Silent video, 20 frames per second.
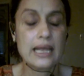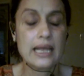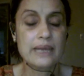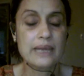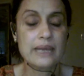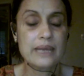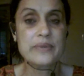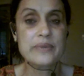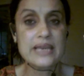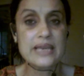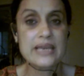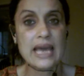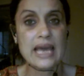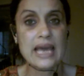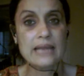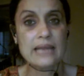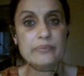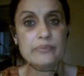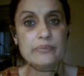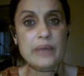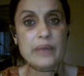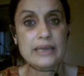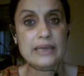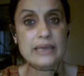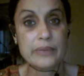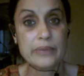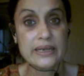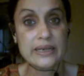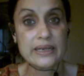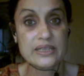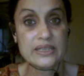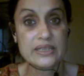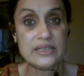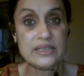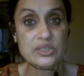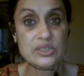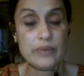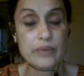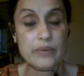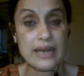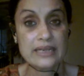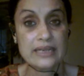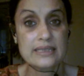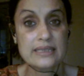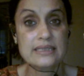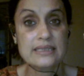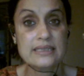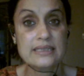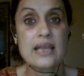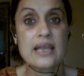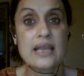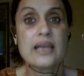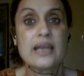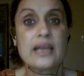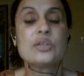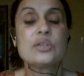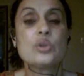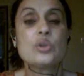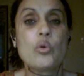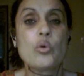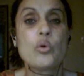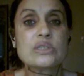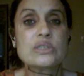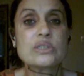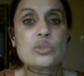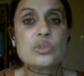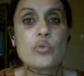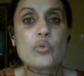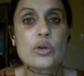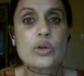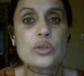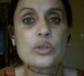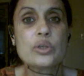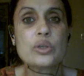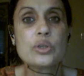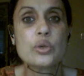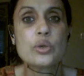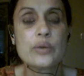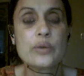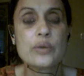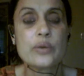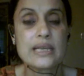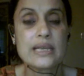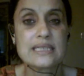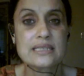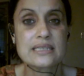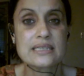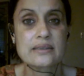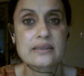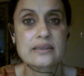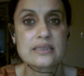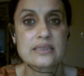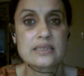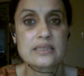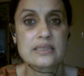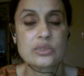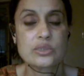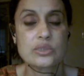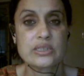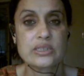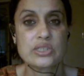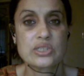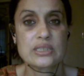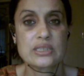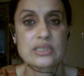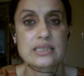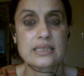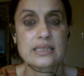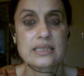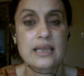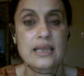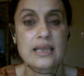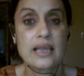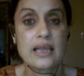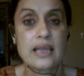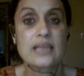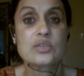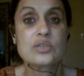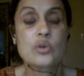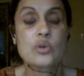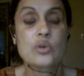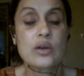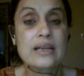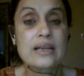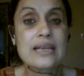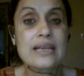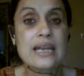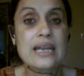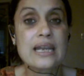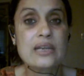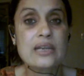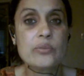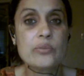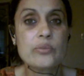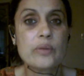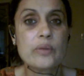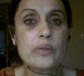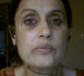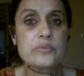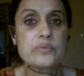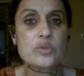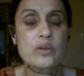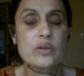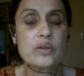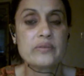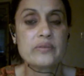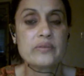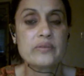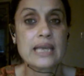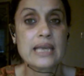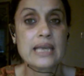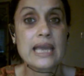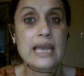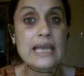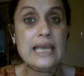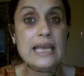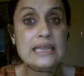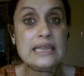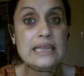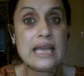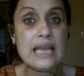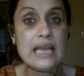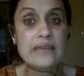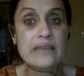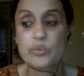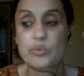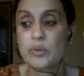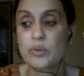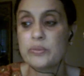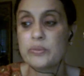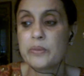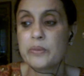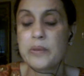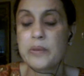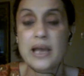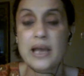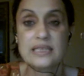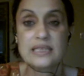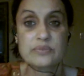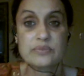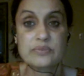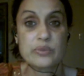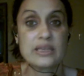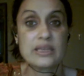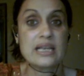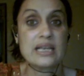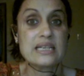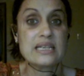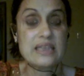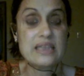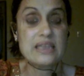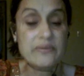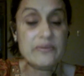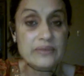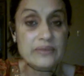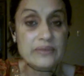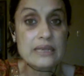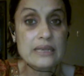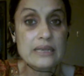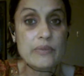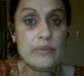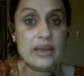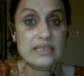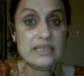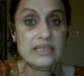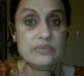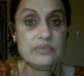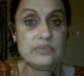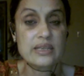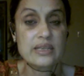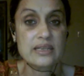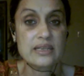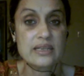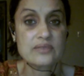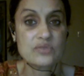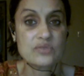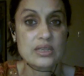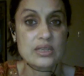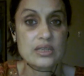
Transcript: being helped by the meditation practice to know what you want to do in certain situations. So creative problem solving in life problem has been definitely my experience